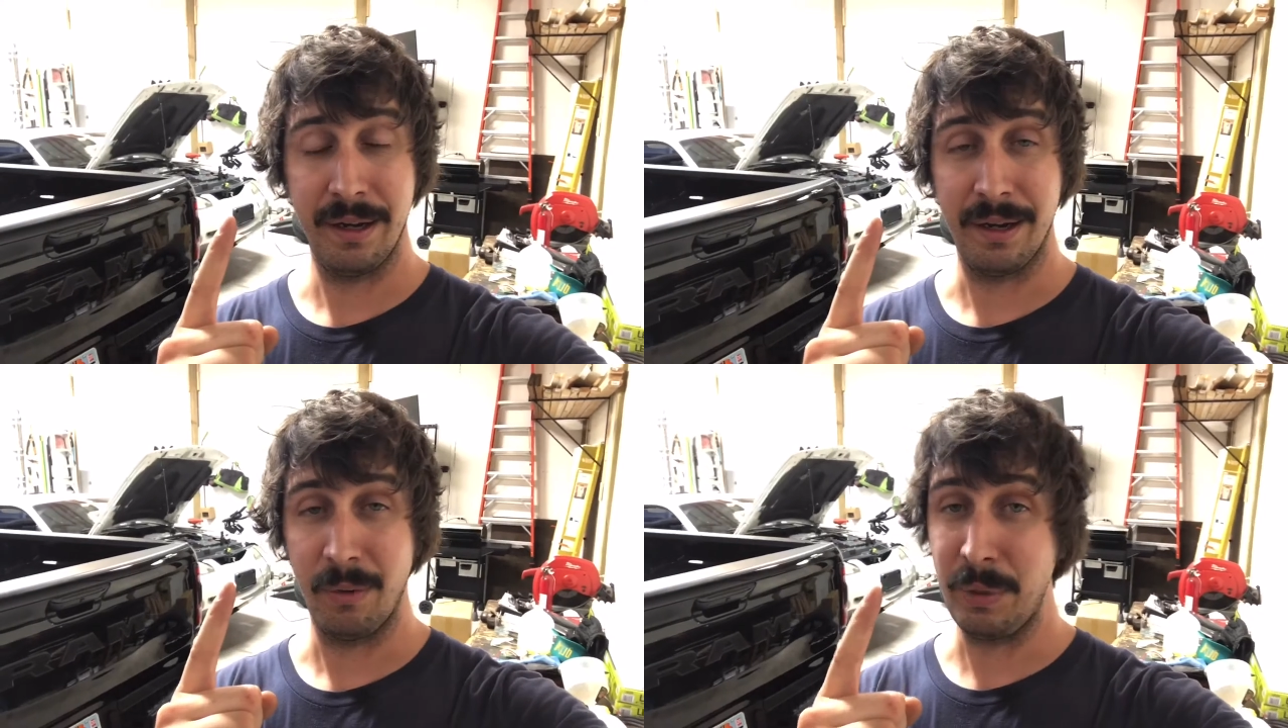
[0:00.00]

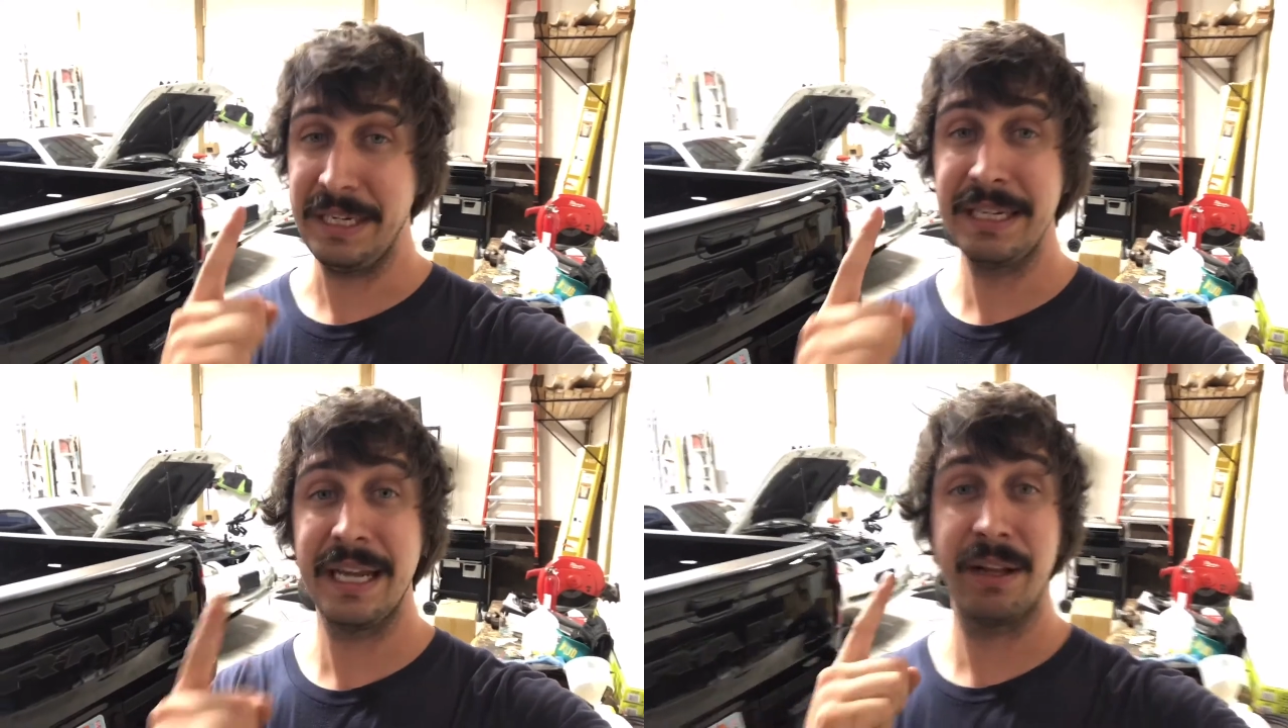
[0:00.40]
uh, we need
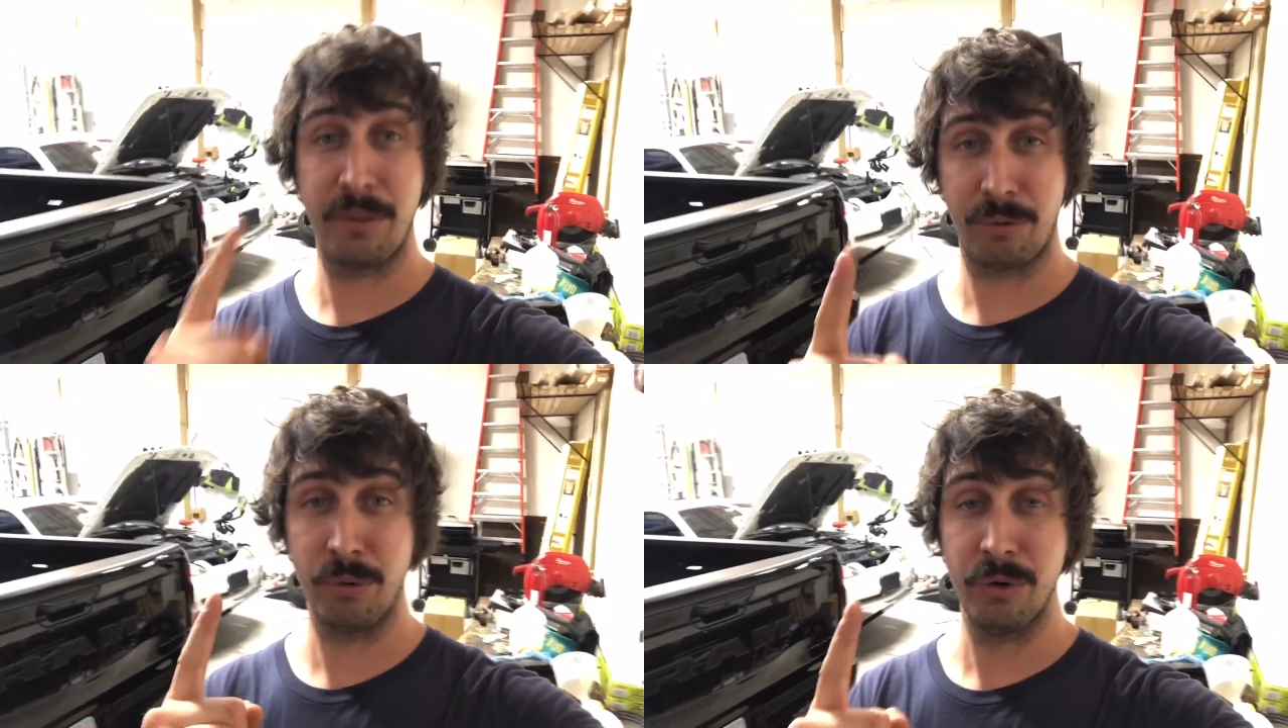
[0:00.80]
to get it
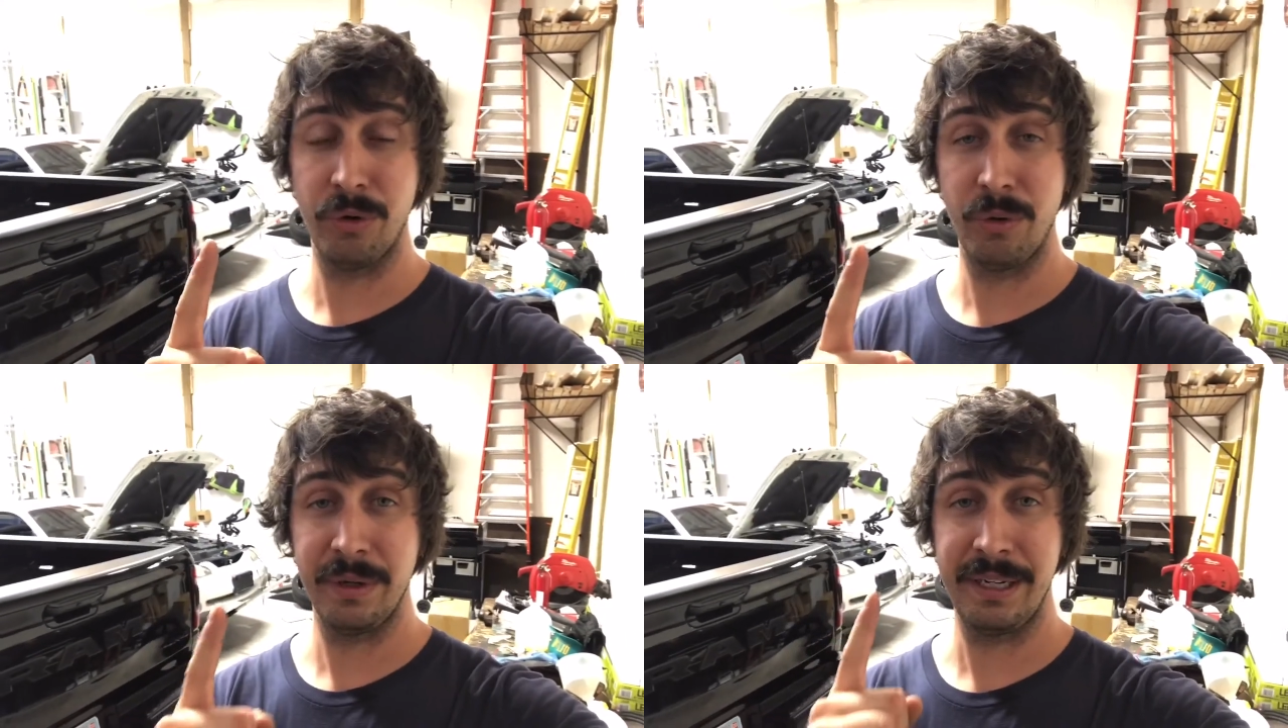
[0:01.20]

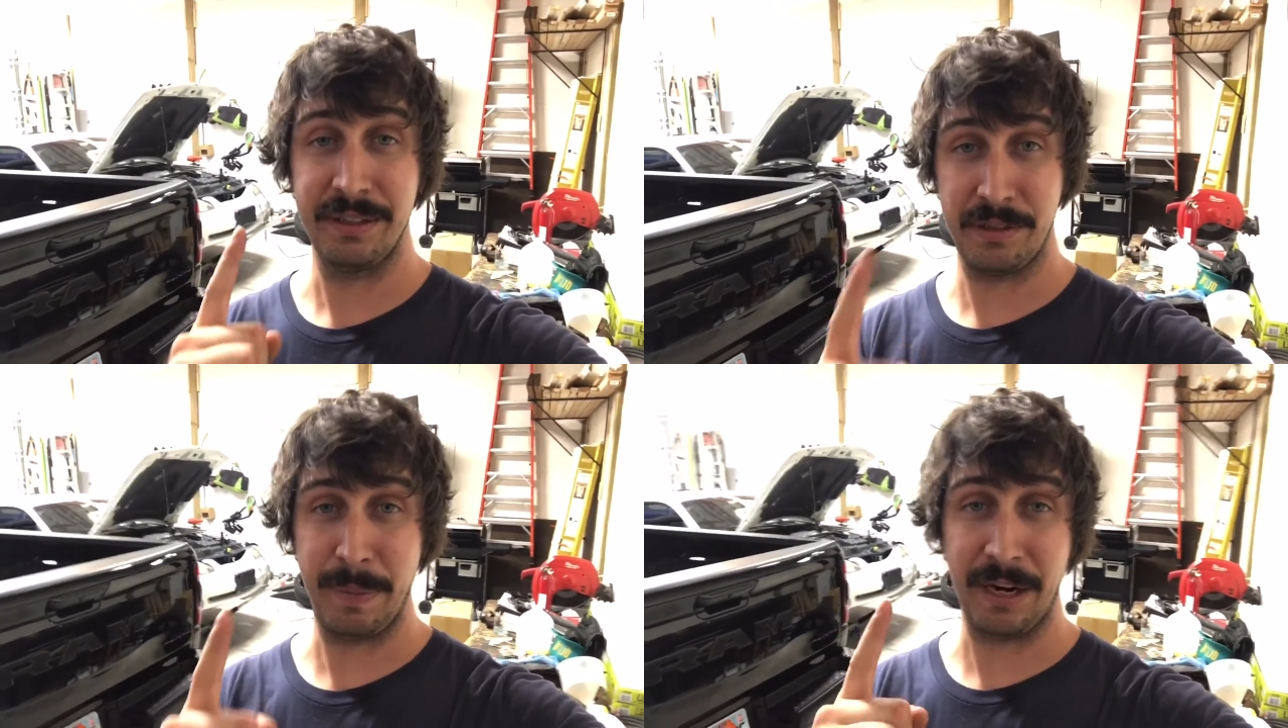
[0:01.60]
through
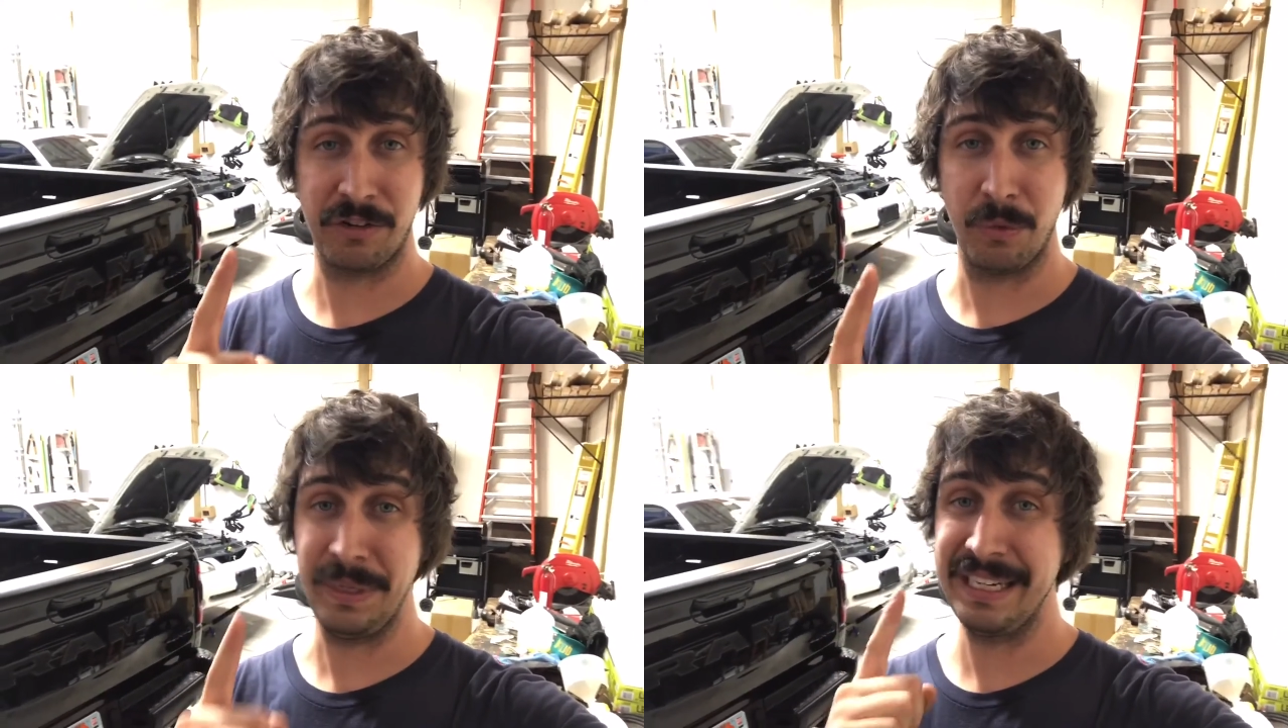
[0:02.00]

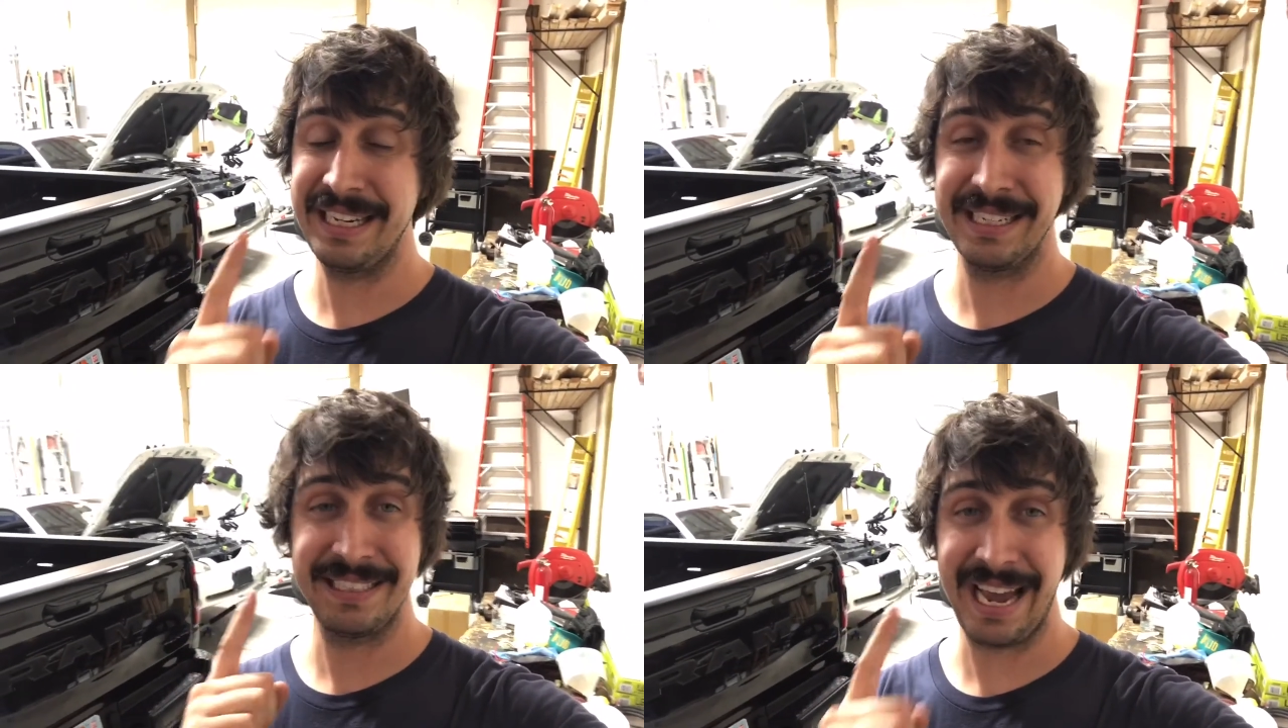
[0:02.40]
inspection. We need to get
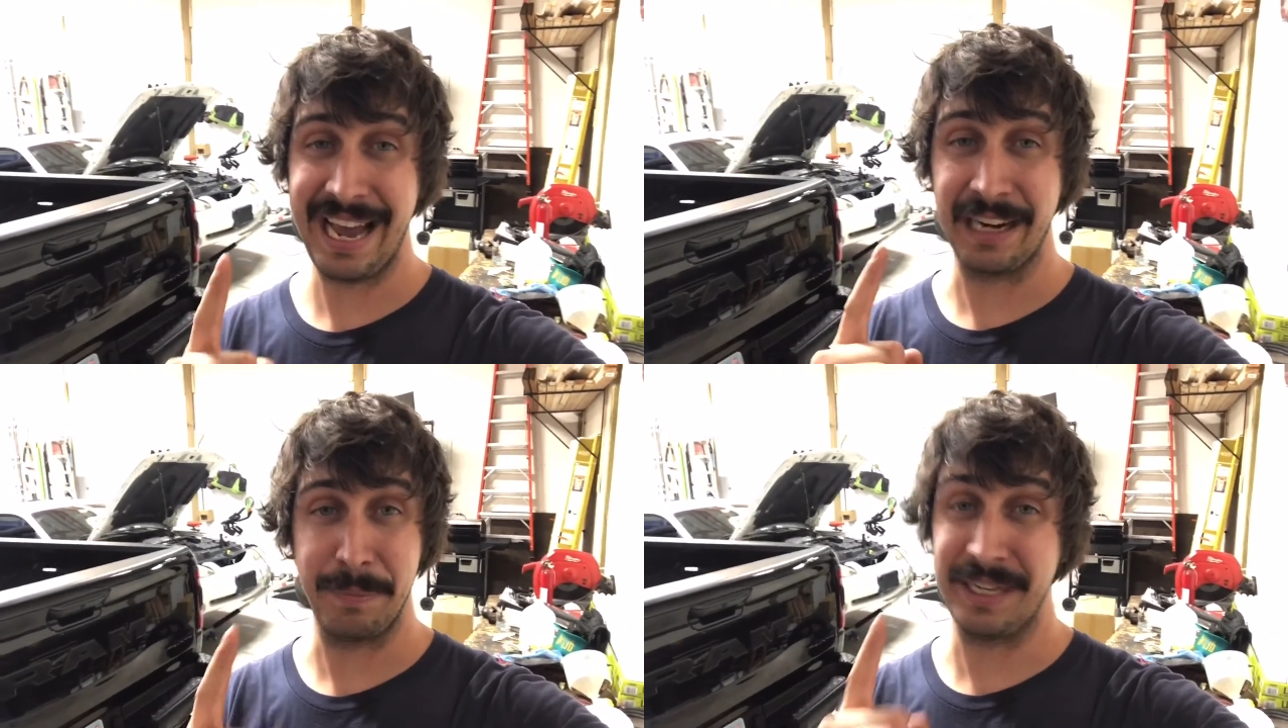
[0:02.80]
it
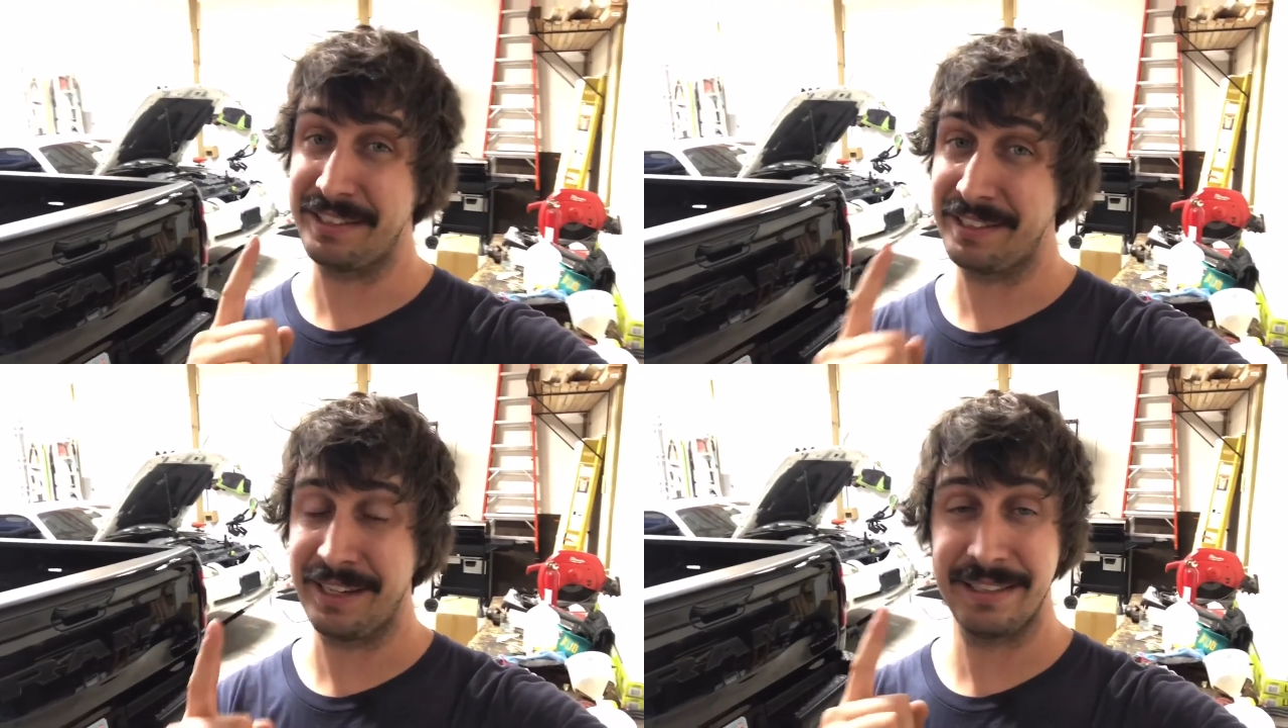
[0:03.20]
tagged because
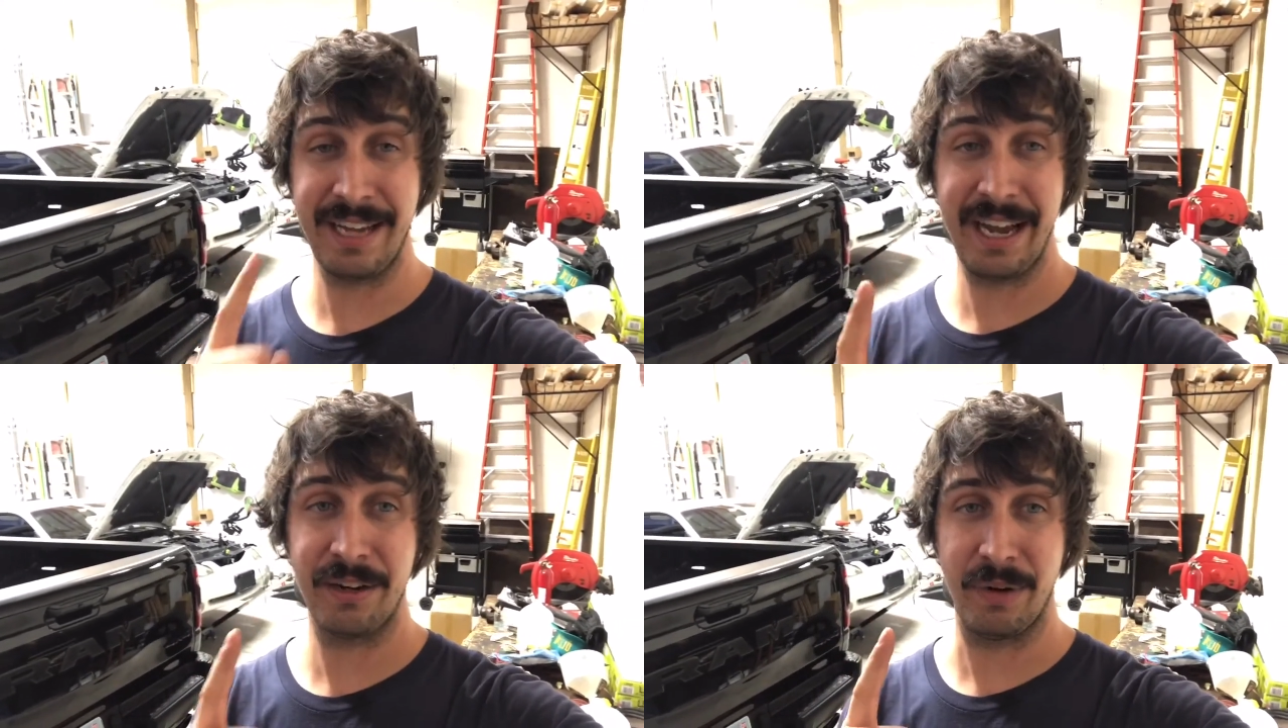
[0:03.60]
it's not
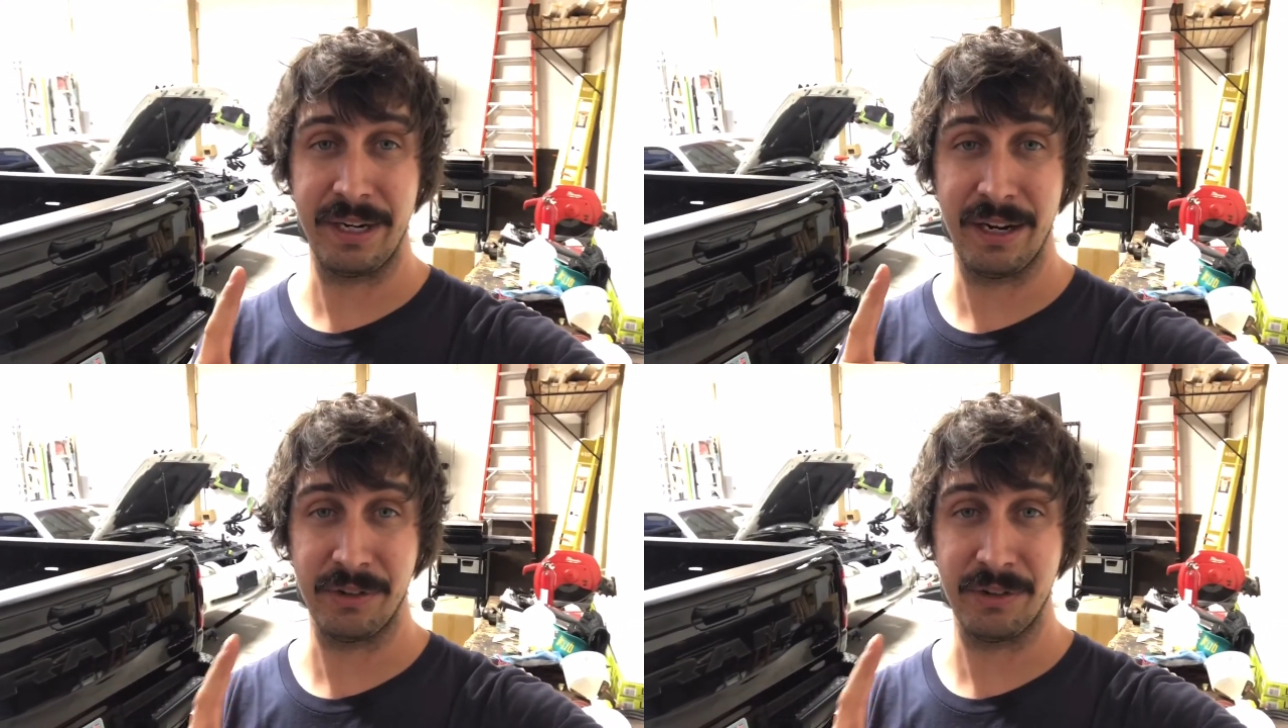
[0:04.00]
tagged right now.